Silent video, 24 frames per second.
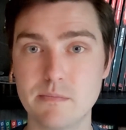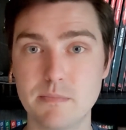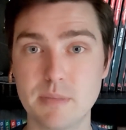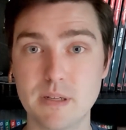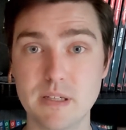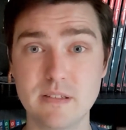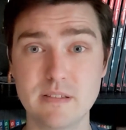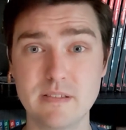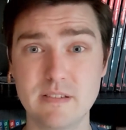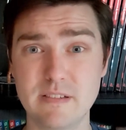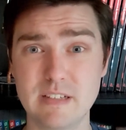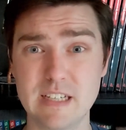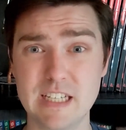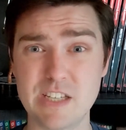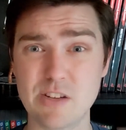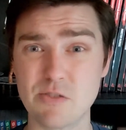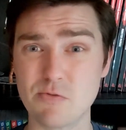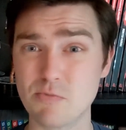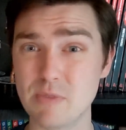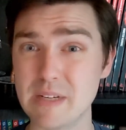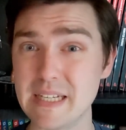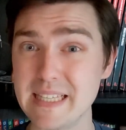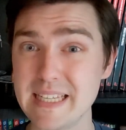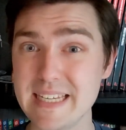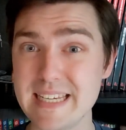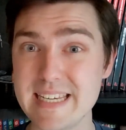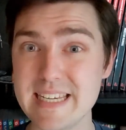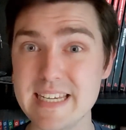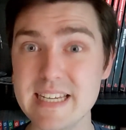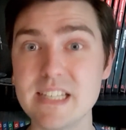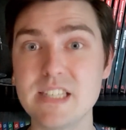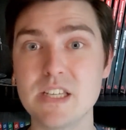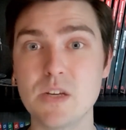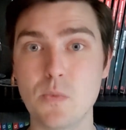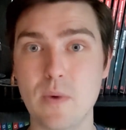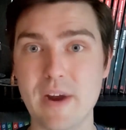but it's a really
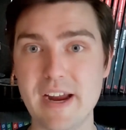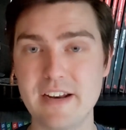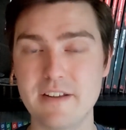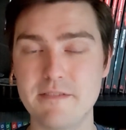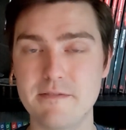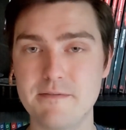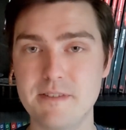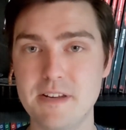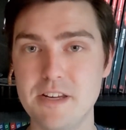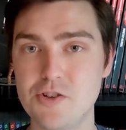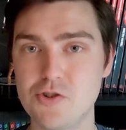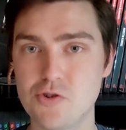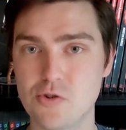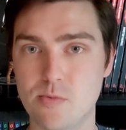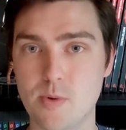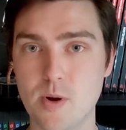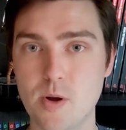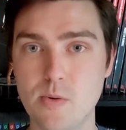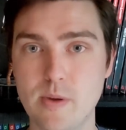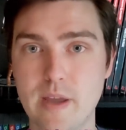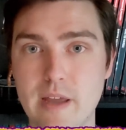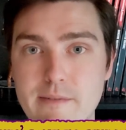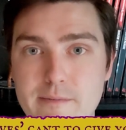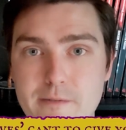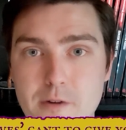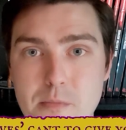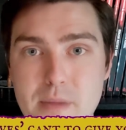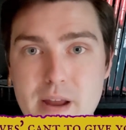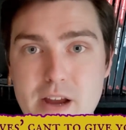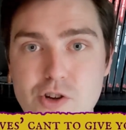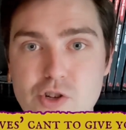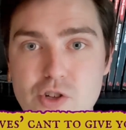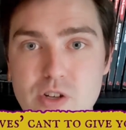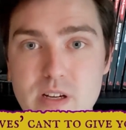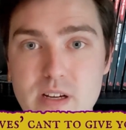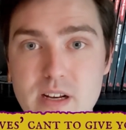easy way to feed your rogue
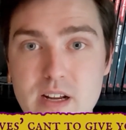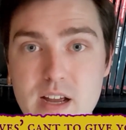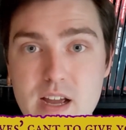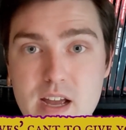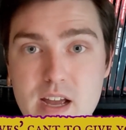information.